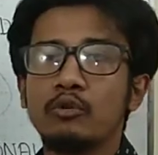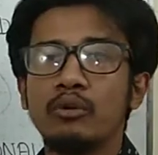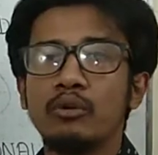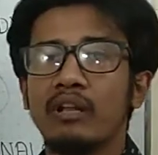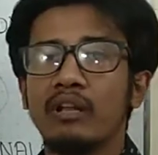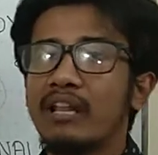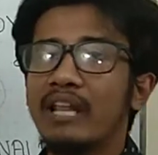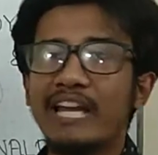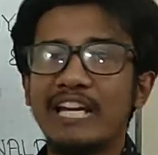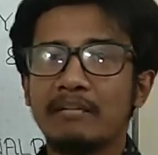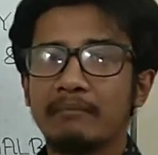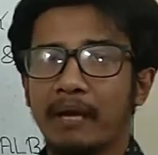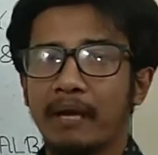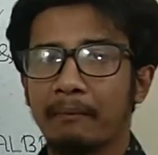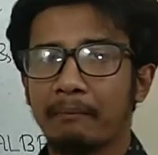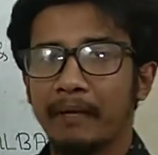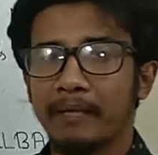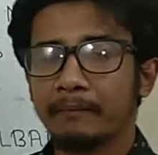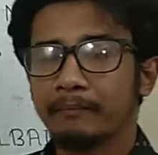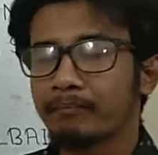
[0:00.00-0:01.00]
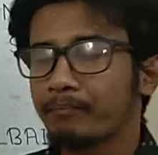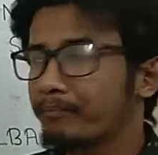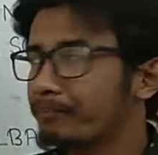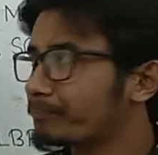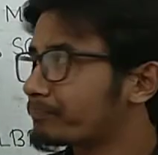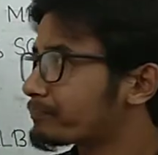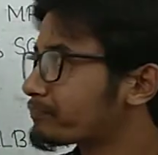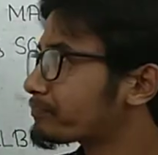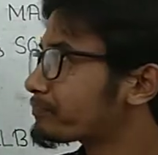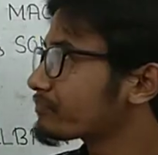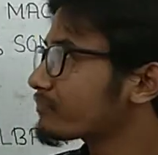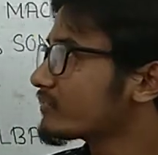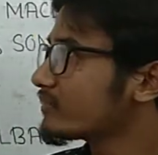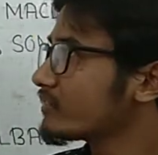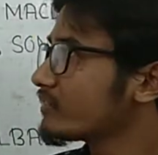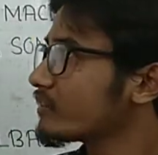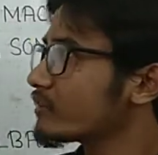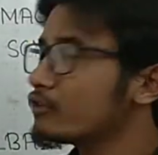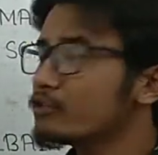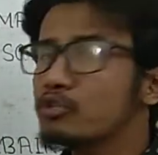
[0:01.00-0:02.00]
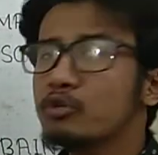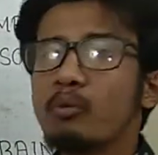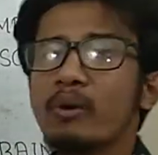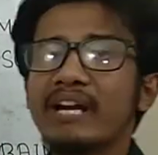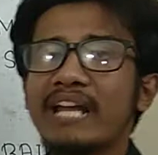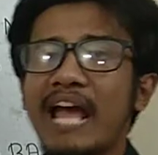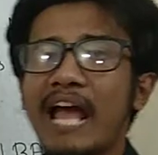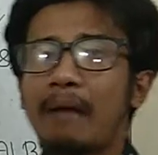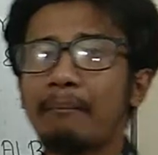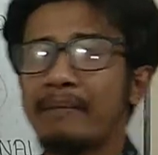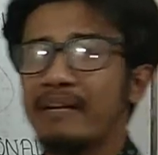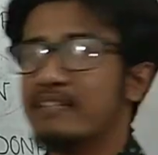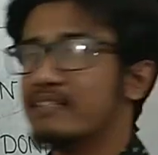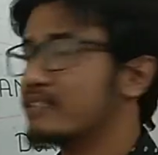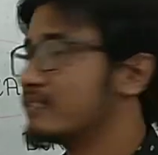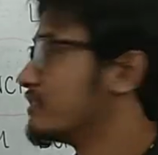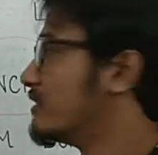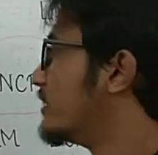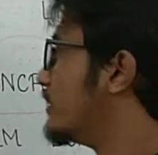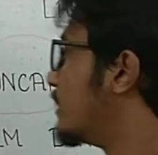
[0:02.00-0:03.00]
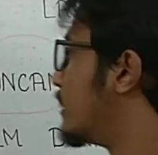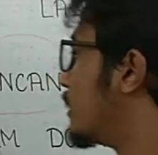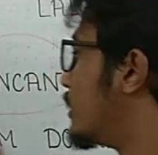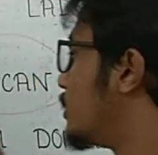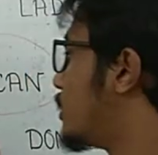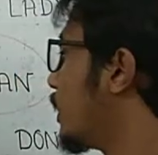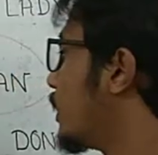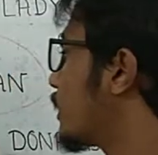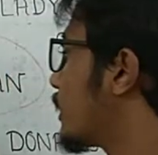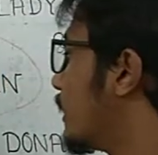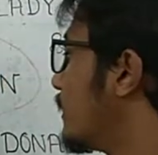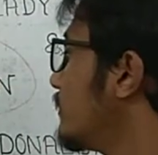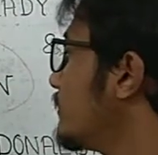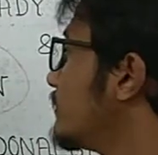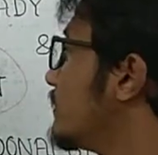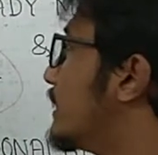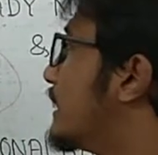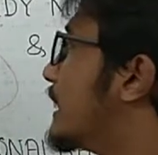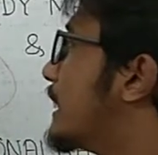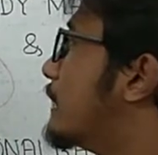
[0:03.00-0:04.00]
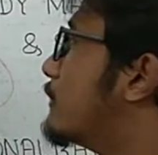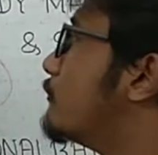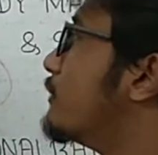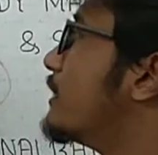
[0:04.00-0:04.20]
to Lady Macbeth. So what happens? Duncan, he